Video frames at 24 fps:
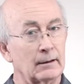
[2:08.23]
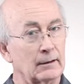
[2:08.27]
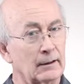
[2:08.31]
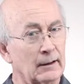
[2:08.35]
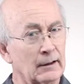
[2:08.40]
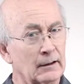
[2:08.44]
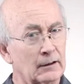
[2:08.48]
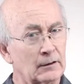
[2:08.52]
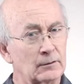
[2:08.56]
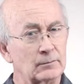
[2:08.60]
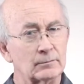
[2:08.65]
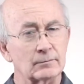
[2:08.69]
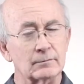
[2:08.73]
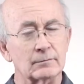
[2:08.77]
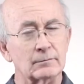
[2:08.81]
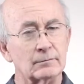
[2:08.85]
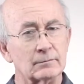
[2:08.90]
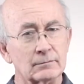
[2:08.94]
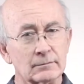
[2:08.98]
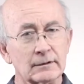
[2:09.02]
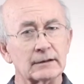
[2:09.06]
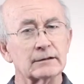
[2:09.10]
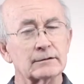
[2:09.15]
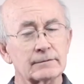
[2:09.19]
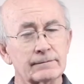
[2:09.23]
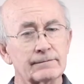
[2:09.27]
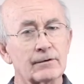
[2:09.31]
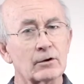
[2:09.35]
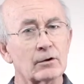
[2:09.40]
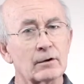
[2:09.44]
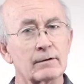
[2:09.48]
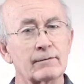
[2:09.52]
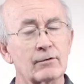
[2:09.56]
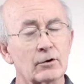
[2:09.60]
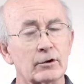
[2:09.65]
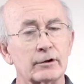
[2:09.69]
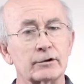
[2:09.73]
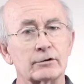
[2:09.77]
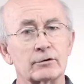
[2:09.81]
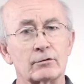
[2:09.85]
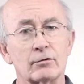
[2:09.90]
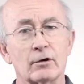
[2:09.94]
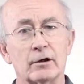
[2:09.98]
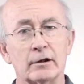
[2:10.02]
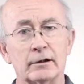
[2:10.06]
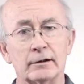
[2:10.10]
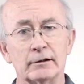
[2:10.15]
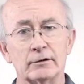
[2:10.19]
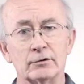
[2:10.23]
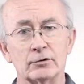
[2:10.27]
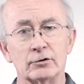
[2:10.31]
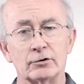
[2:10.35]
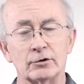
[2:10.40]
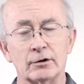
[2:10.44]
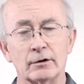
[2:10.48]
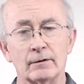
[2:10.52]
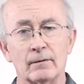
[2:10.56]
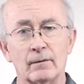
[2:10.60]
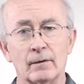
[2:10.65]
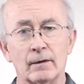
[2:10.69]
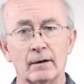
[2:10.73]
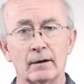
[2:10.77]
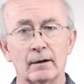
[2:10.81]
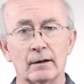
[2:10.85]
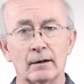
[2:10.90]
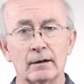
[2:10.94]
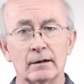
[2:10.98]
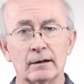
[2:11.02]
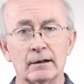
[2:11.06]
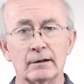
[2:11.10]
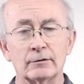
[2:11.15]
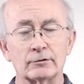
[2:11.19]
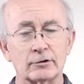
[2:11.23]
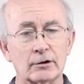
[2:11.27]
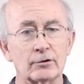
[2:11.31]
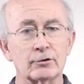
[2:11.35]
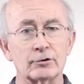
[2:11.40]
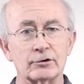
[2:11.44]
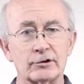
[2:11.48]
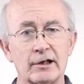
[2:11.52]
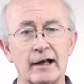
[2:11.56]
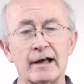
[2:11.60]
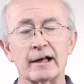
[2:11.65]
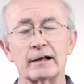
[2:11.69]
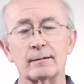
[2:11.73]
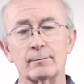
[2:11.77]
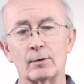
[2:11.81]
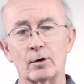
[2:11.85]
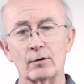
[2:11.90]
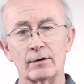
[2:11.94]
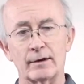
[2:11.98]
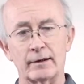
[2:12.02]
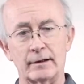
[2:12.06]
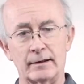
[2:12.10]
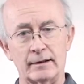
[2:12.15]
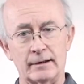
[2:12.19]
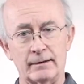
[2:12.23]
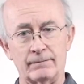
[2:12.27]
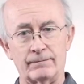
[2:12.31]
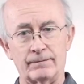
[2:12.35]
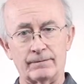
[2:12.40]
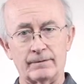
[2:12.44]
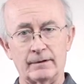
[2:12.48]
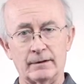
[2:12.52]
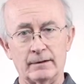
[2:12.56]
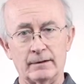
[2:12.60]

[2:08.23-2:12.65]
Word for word: Now, that's very, very strange it's understandable that if